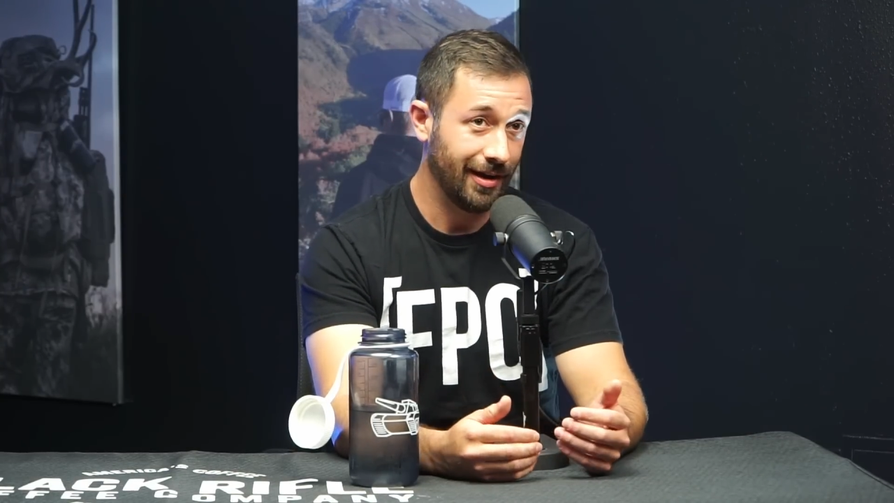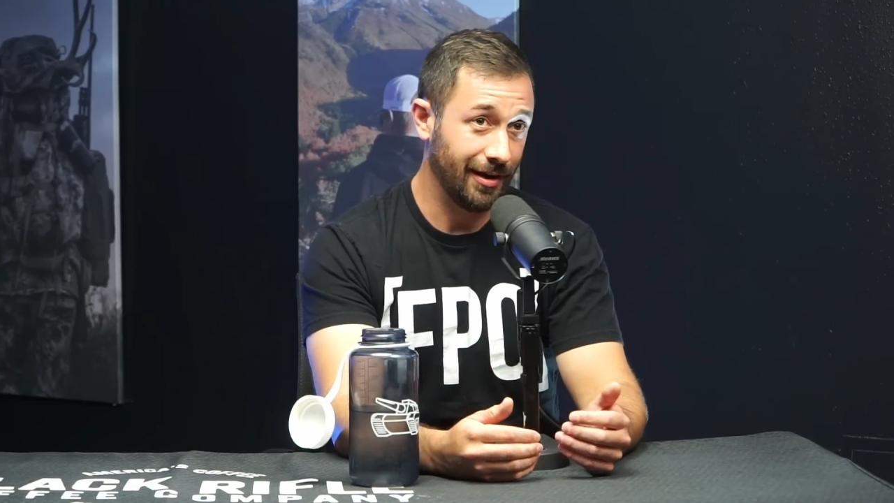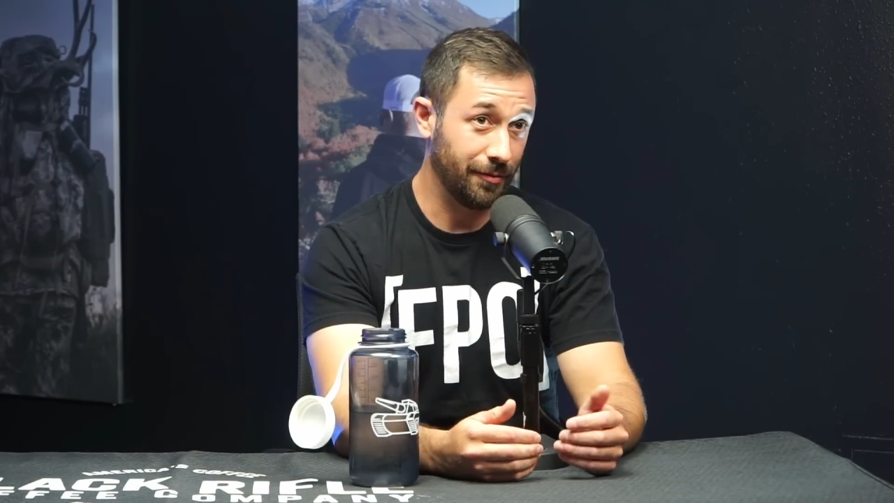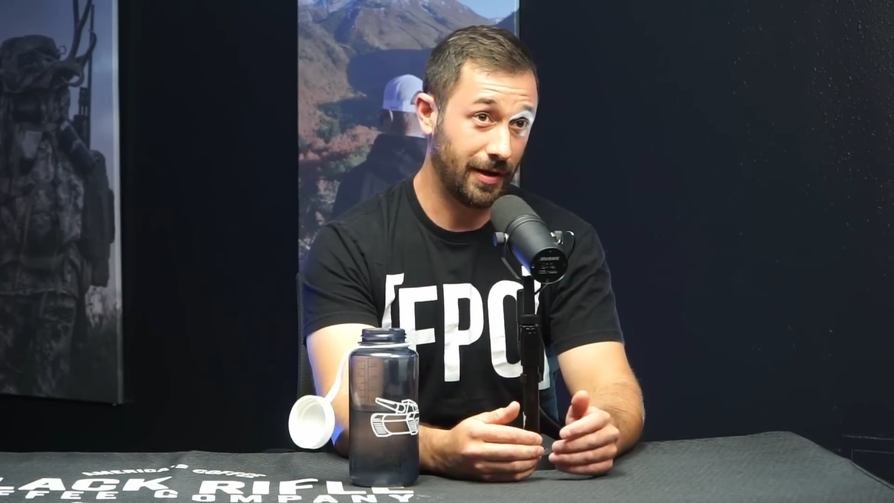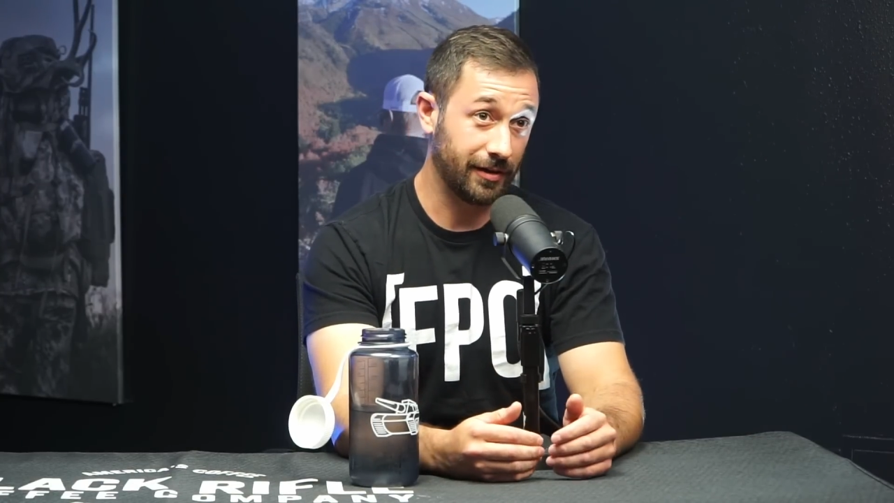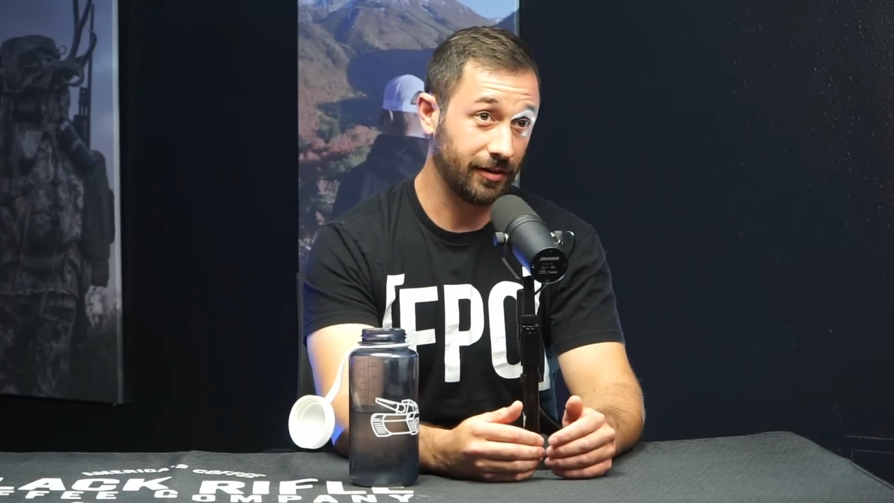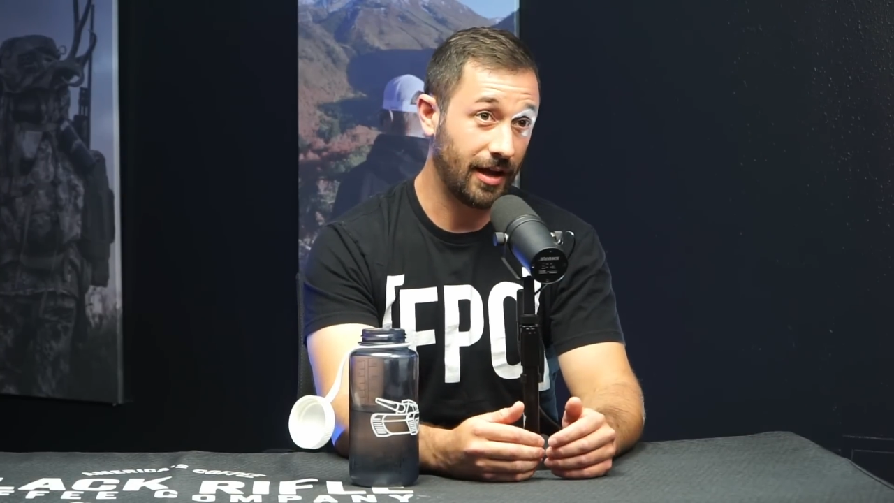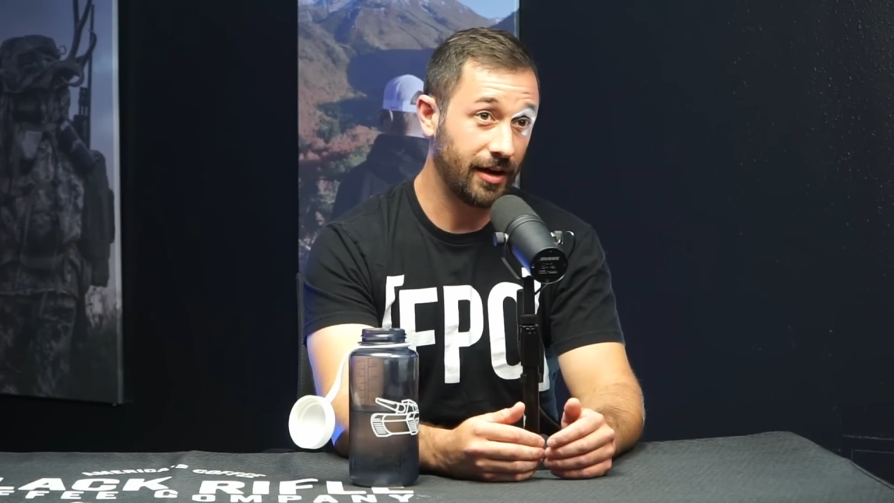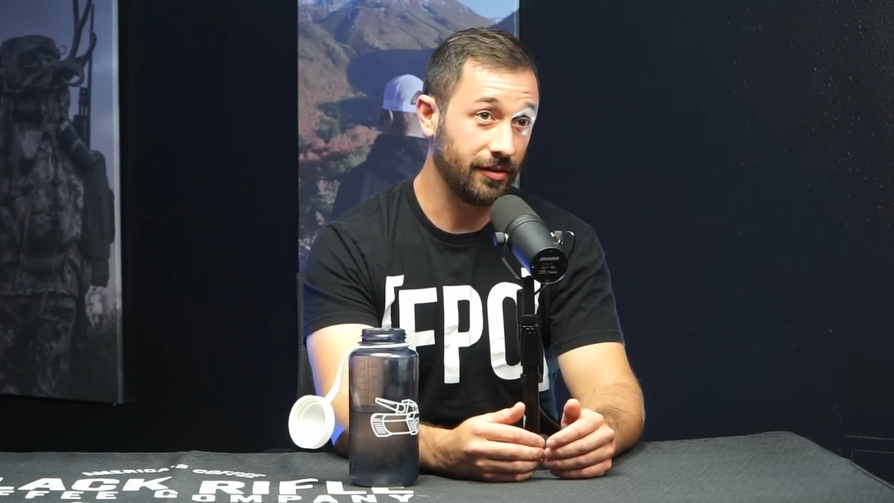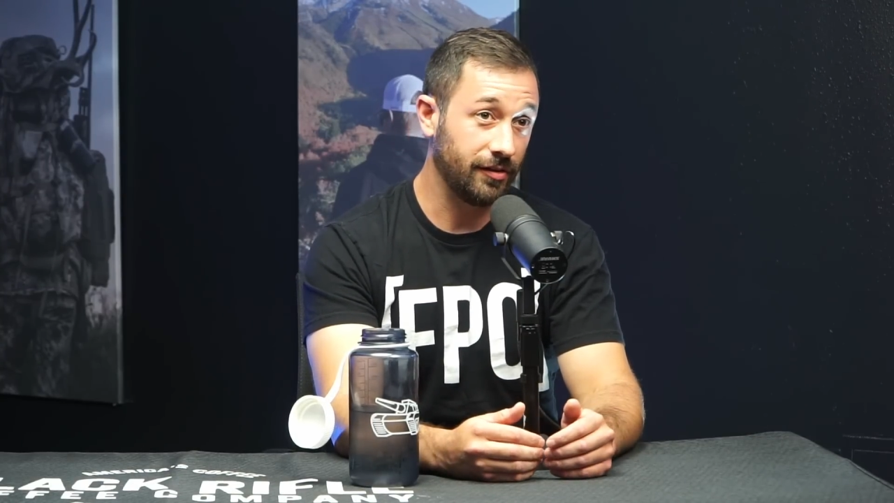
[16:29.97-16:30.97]
And in fact, a
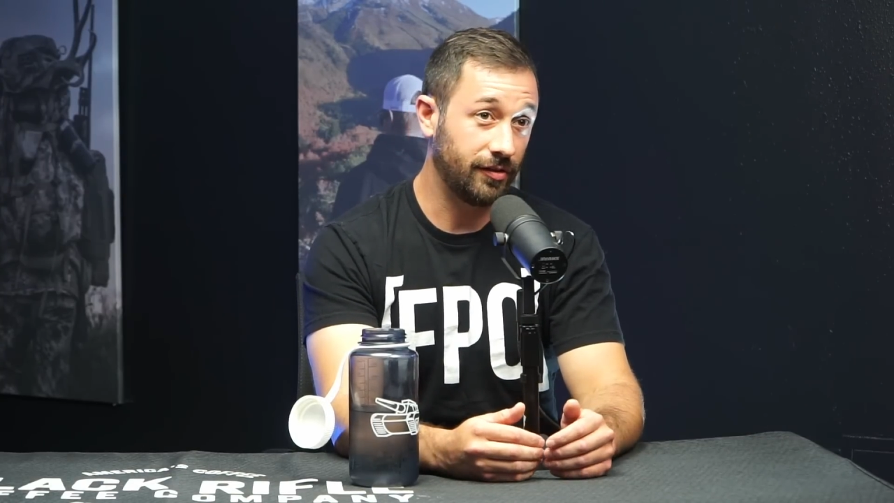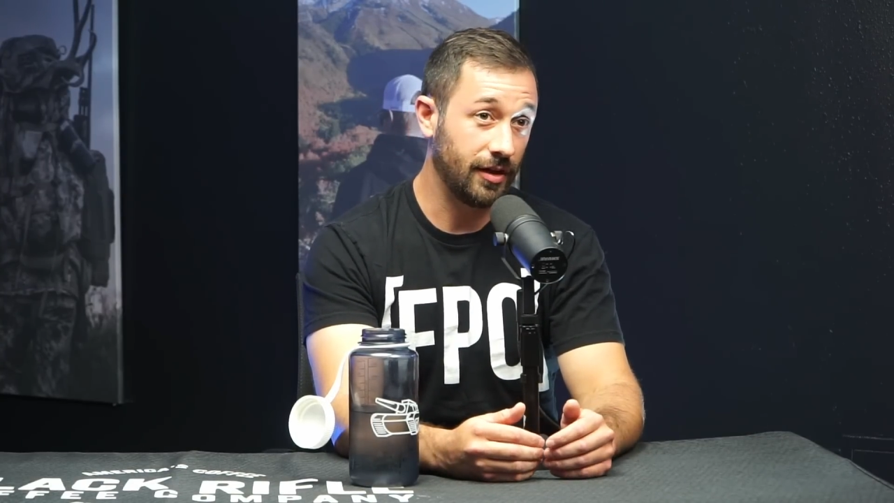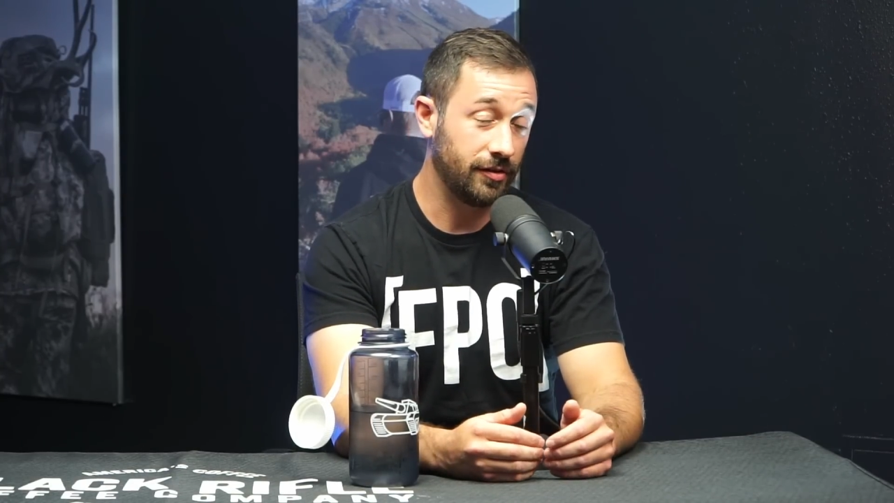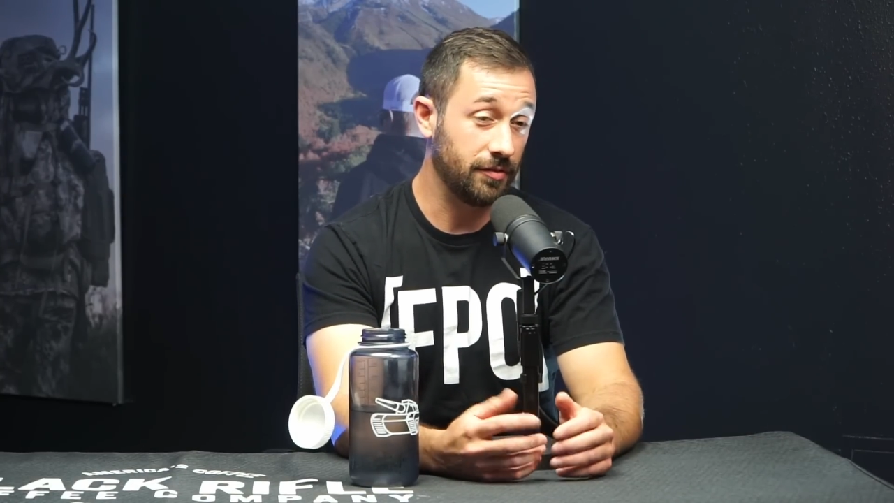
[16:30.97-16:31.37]
lot of these states,